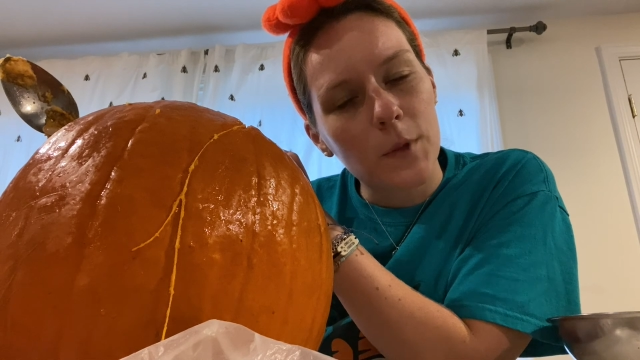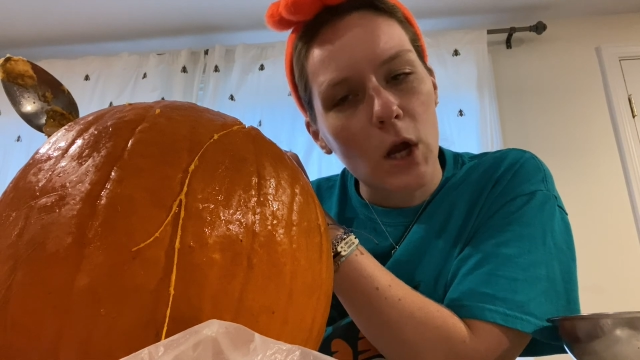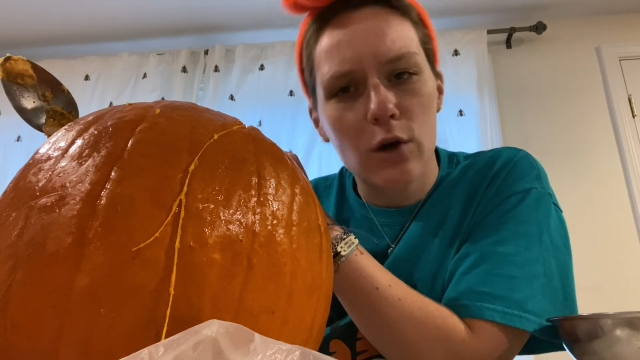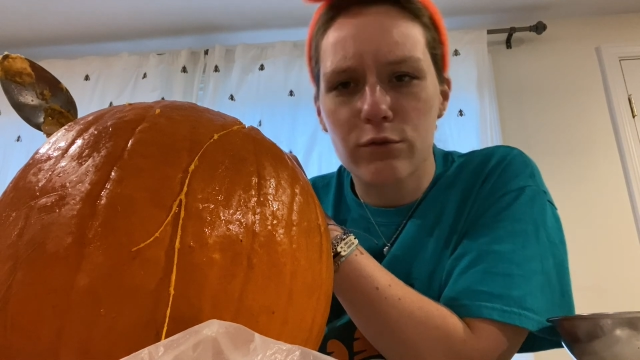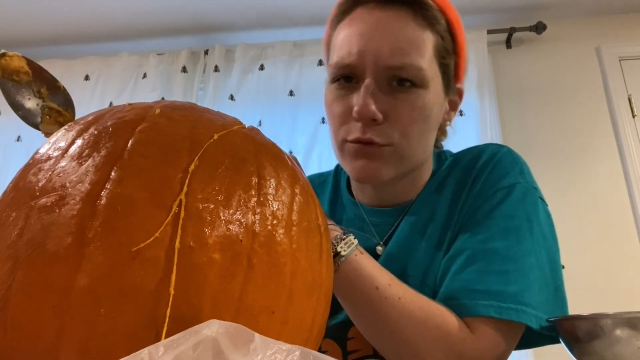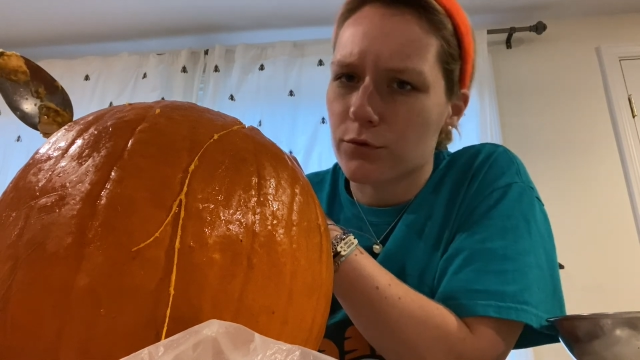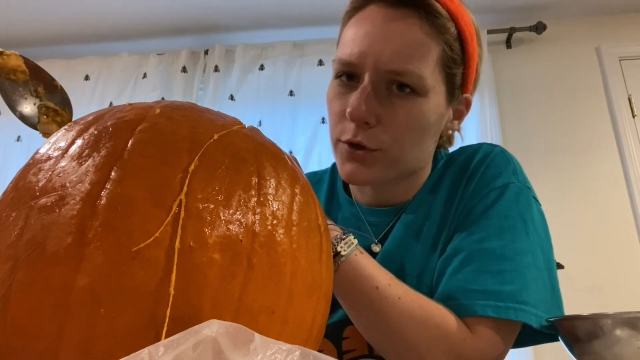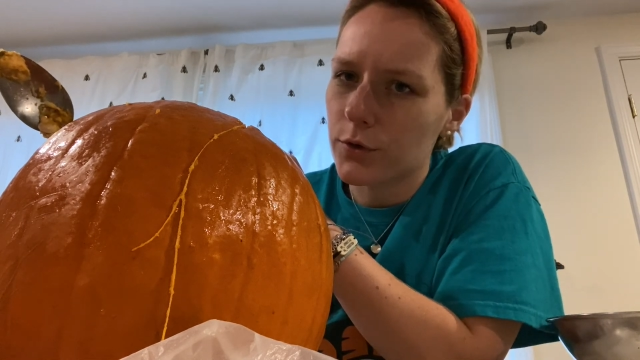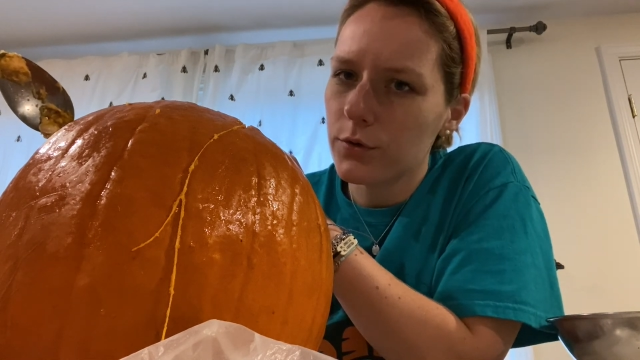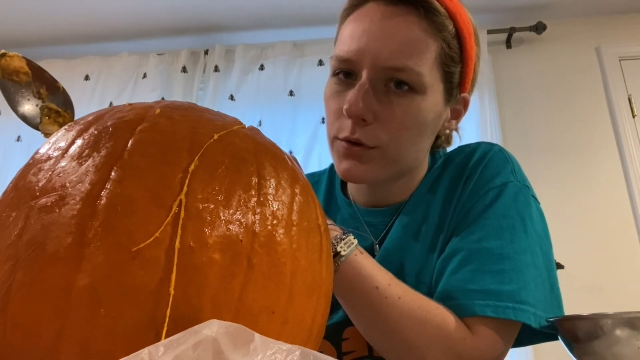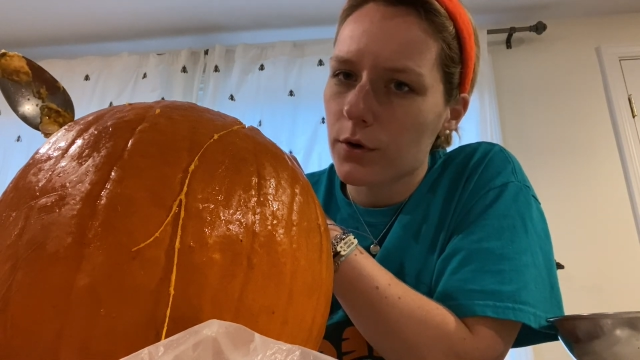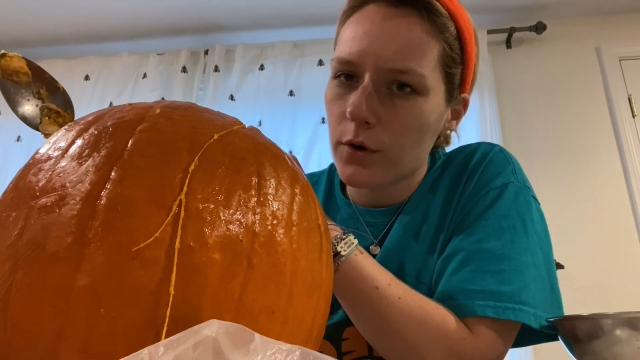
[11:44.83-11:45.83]
A
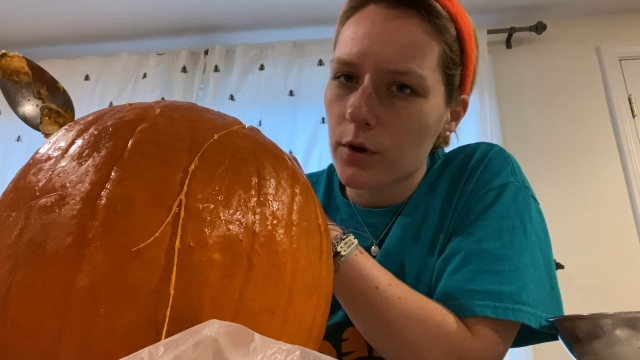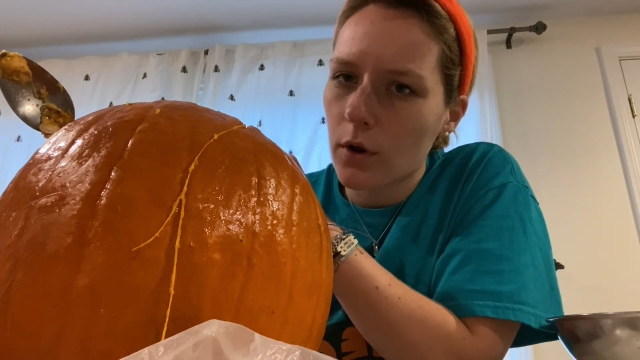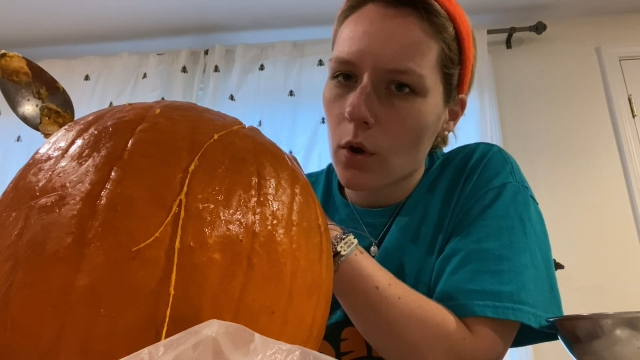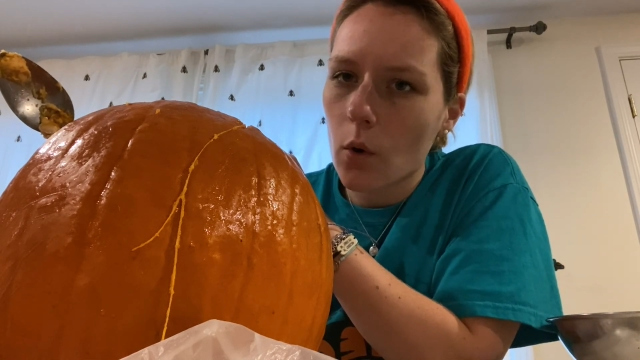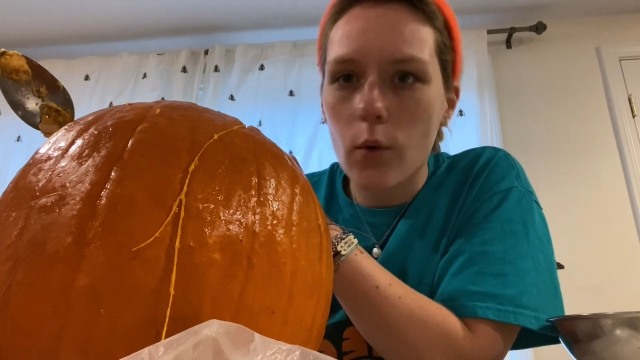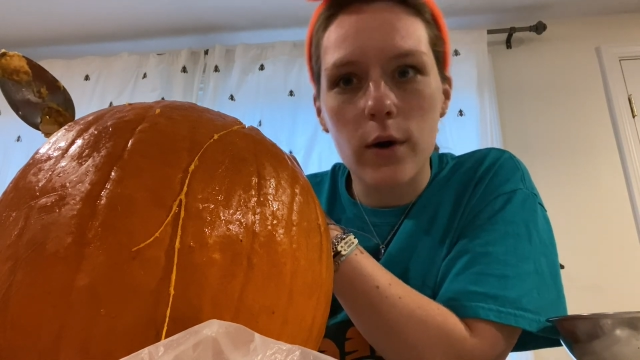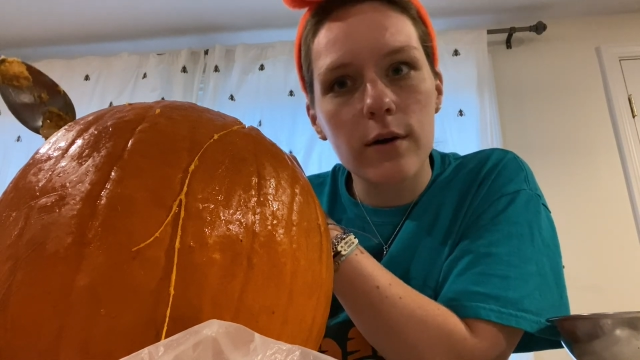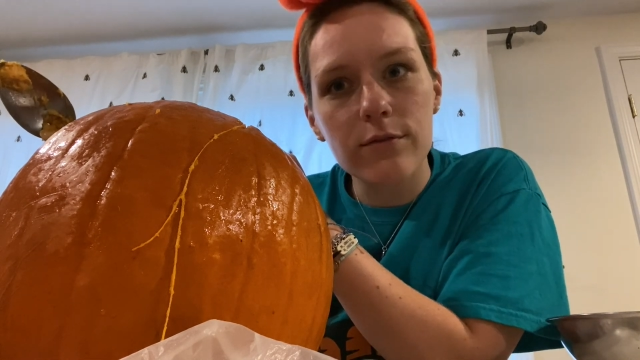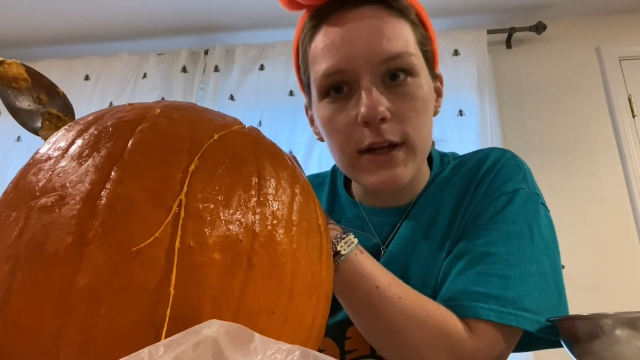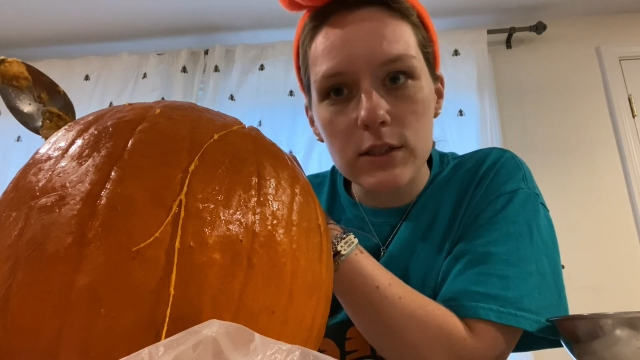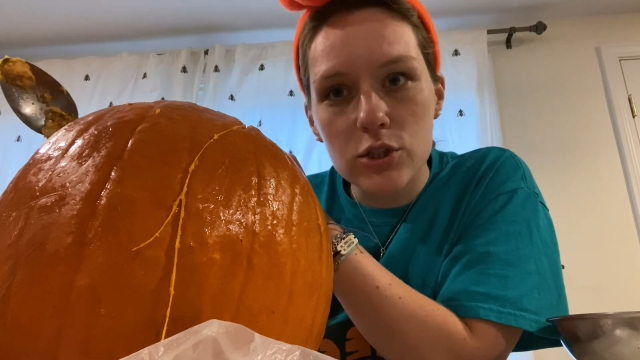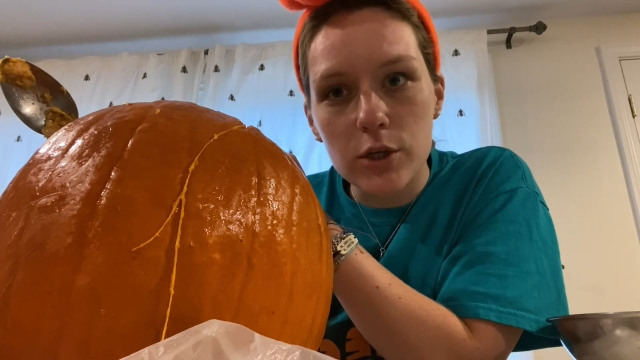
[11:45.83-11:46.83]
fruit or a
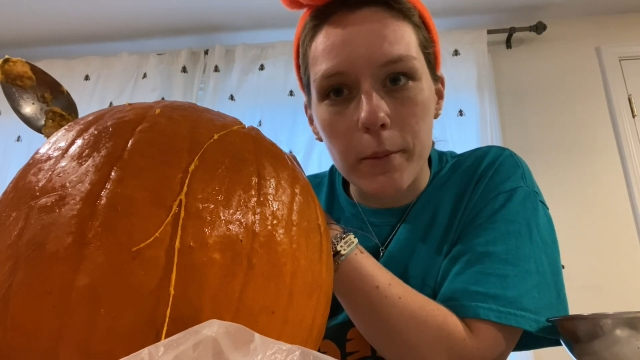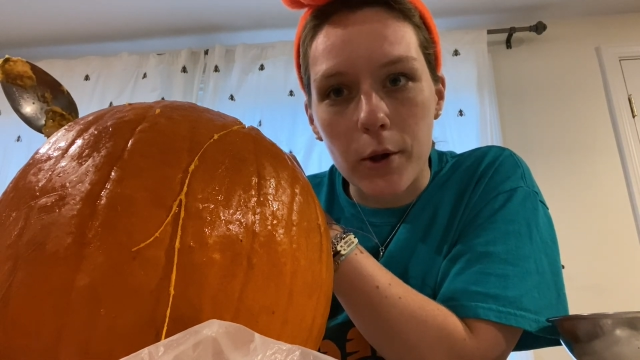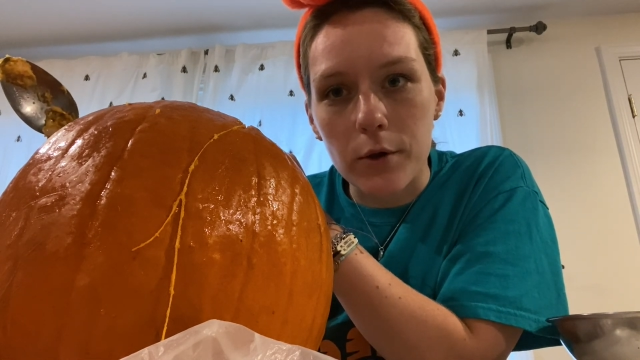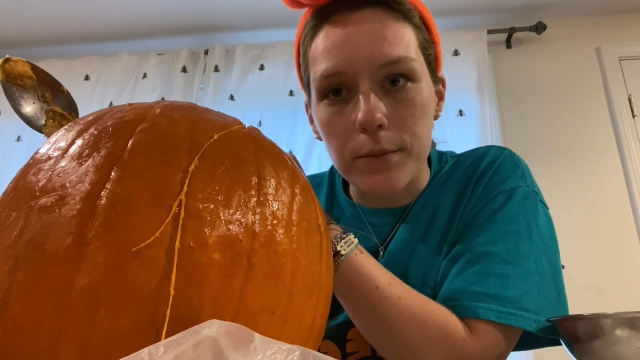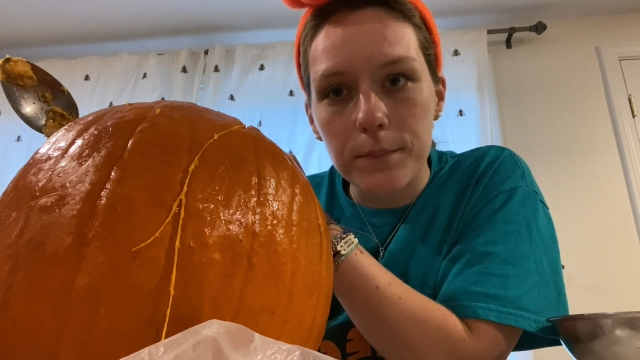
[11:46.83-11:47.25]
vegetable?